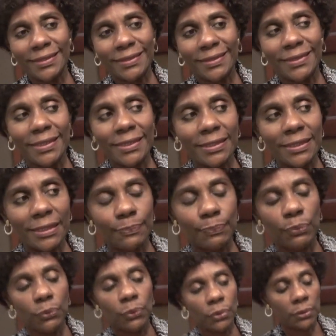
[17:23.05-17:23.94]

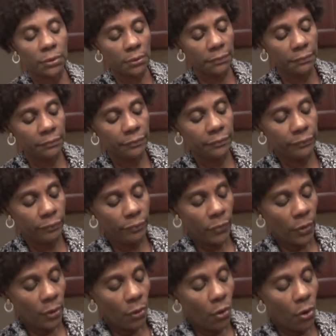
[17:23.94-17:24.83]
teaspoon
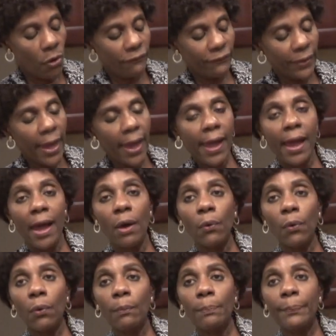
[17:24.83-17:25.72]
of
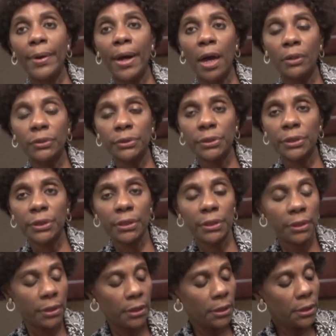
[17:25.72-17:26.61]
aloe powder.